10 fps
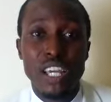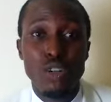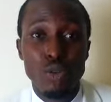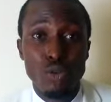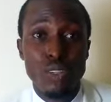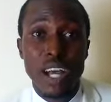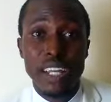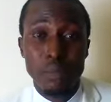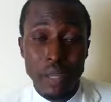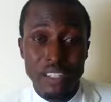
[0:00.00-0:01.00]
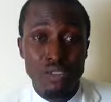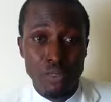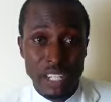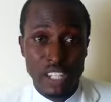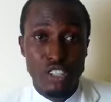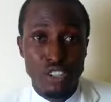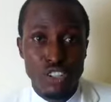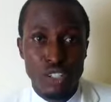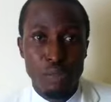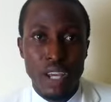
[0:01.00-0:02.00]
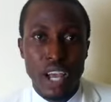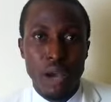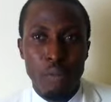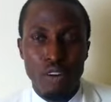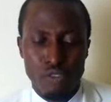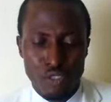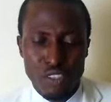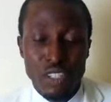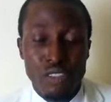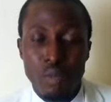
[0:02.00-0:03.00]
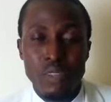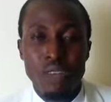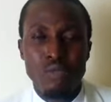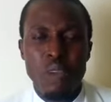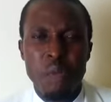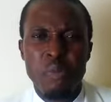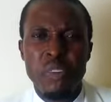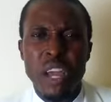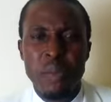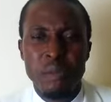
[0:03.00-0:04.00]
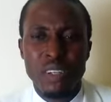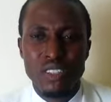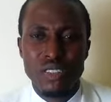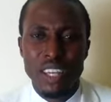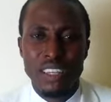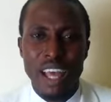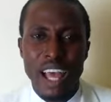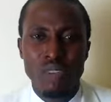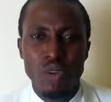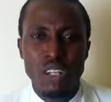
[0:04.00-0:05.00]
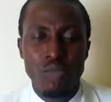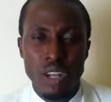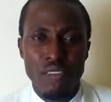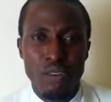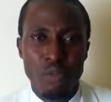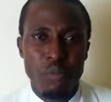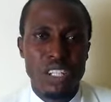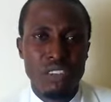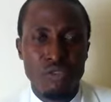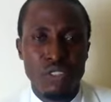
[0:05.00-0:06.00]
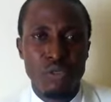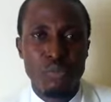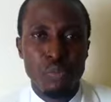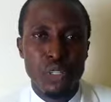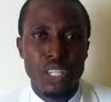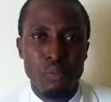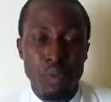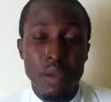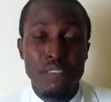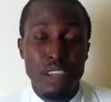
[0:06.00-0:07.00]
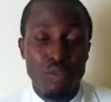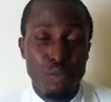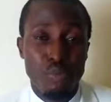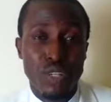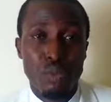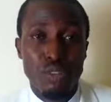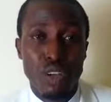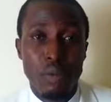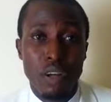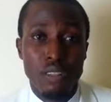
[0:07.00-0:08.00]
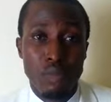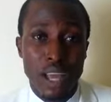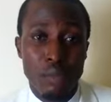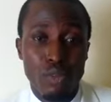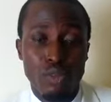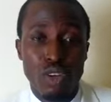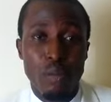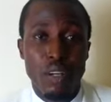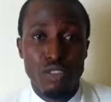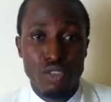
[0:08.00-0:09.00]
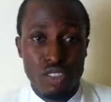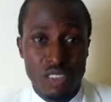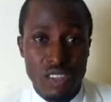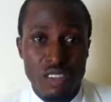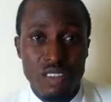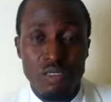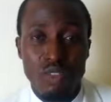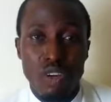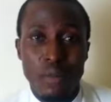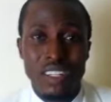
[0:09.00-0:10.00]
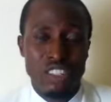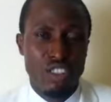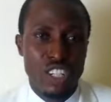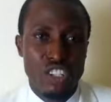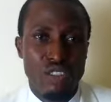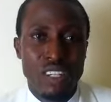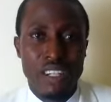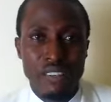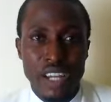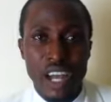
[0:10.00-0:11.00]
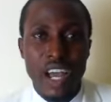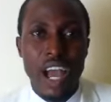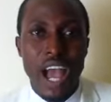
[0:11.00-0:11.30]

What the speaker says: a good and a better relationship. But you see, sometimes we might be prayer members together, and whenever we meet, if we don't pray, maybe after we pray, we'll talk about the Bible, we'll talk about social things, and talk about education, career,